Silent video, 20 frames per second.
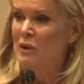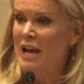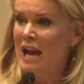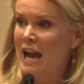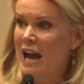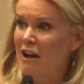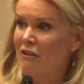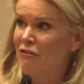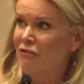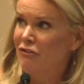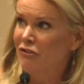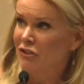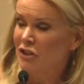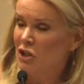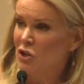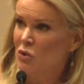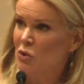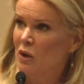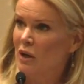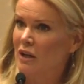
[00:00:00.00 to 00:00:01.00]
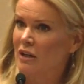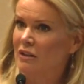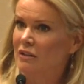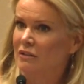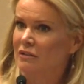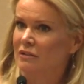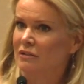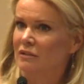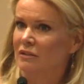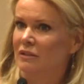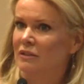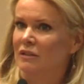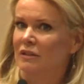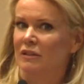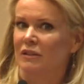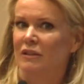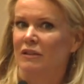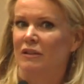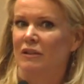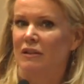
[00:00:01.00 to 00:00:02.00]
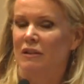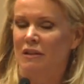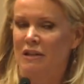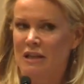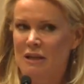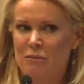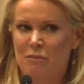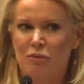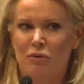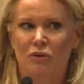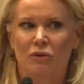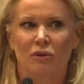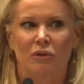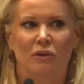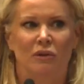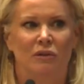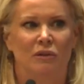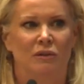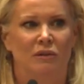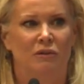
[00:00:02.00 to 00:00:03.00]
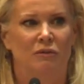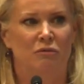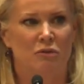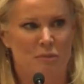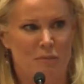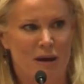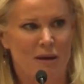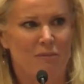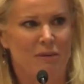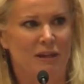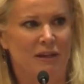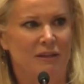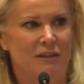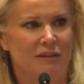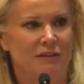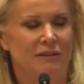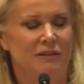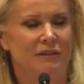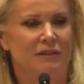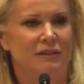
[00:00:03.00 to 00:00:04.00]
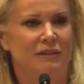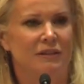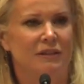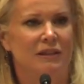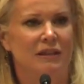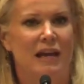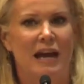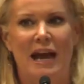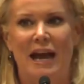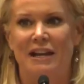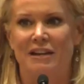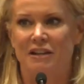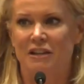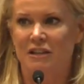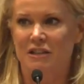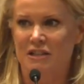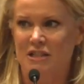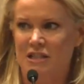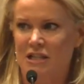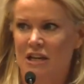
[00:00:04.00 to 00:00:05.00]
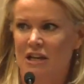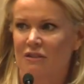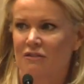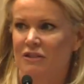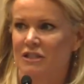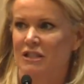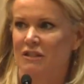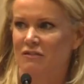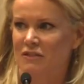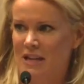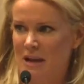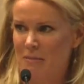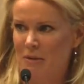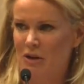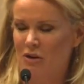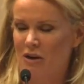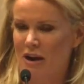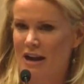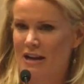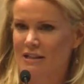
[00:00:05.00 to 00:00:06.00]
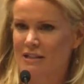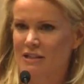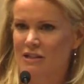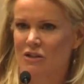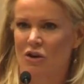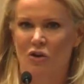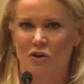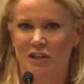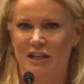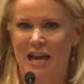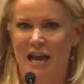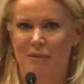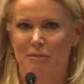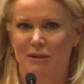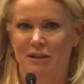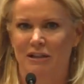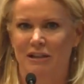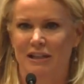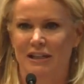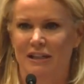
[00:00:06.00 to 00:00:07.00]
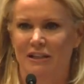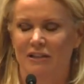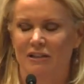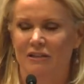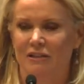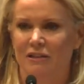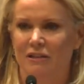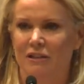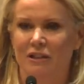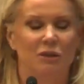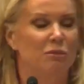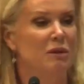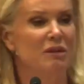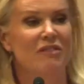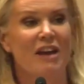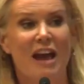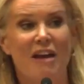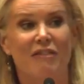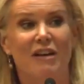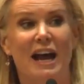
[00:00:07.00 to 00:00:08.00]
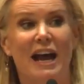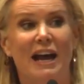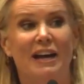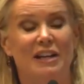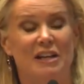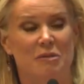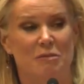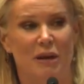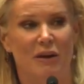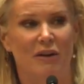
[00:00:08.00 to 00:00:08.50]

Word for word: We have fewer liberal Republicans and conservative Democrats on Capitol Hill than we've ever had in